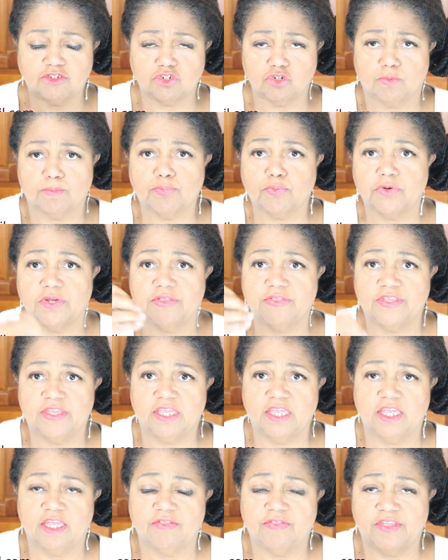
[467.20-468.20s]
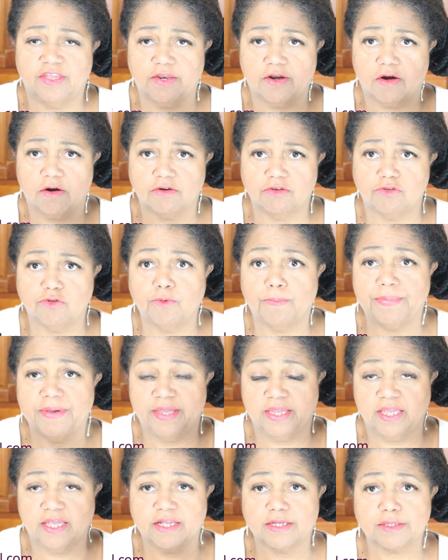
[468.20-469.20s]
you're breathing in, you're
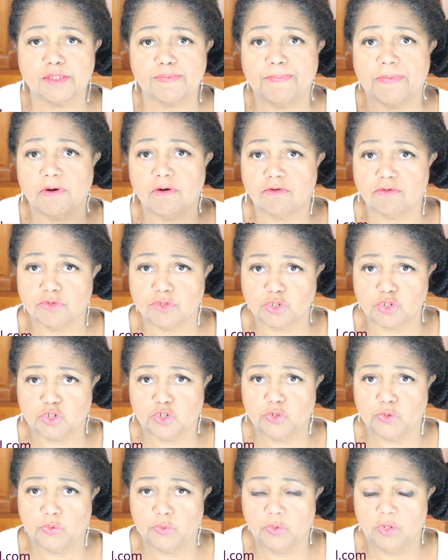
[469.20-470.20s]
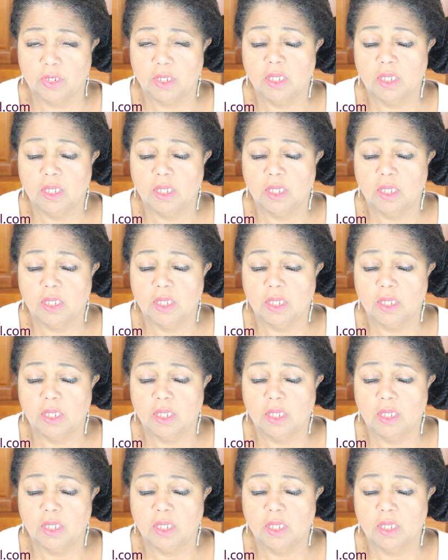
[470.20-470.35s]
being exposed to.